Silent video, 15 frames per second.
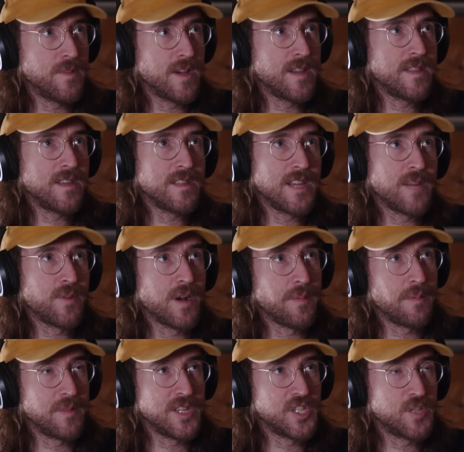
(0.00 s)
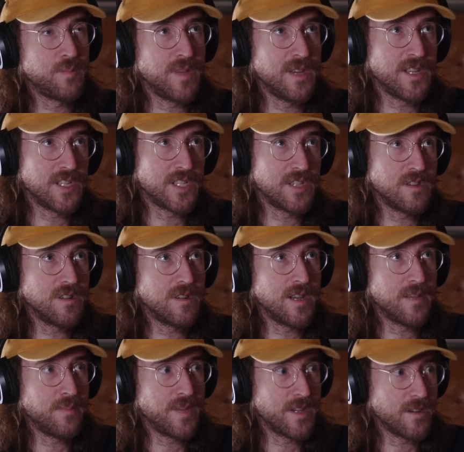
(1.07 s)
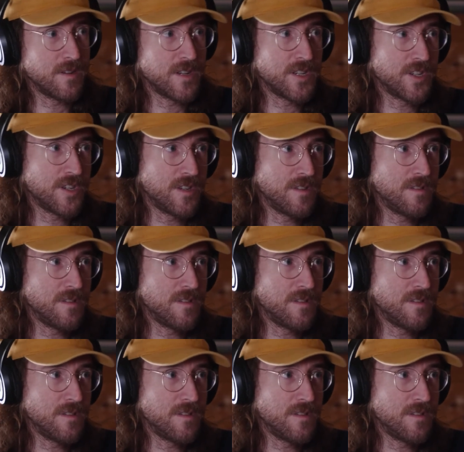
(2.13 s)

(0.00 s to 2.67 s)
I think that probably speaks to a bigger issue.